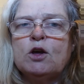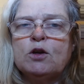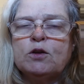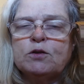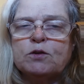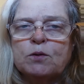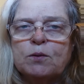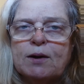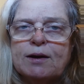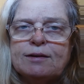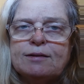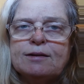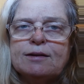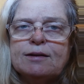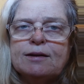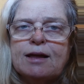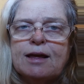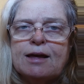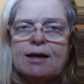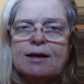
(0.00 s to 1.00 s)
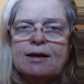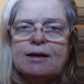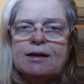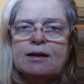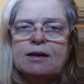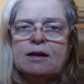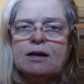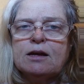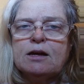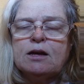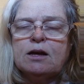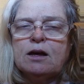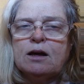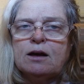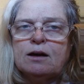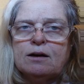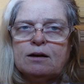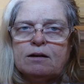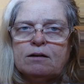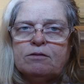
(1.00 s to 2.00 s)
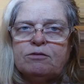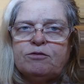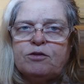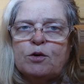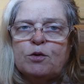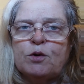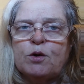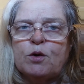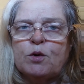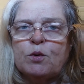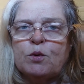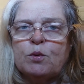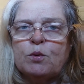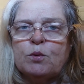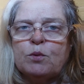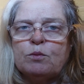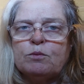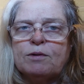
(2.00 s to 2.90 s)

So I did a photo